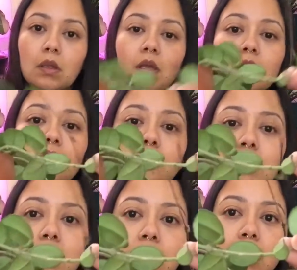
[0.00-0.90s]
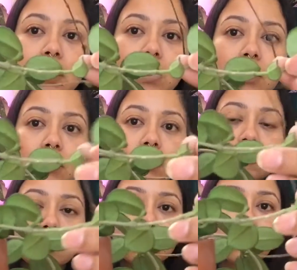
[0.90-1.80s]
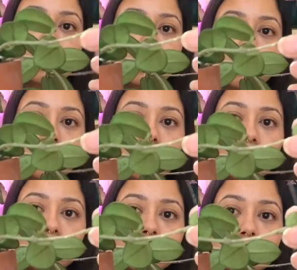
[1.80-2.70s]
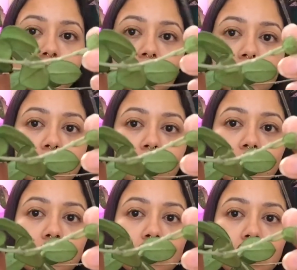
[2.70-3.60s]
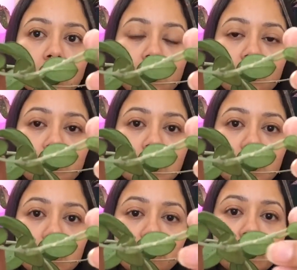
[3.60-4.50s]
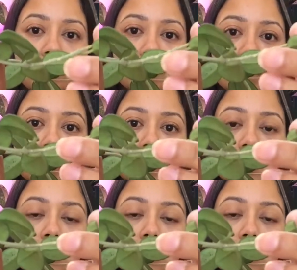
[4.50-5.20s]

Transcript: And you would see here in the stem, I don't know if it's gonna focus,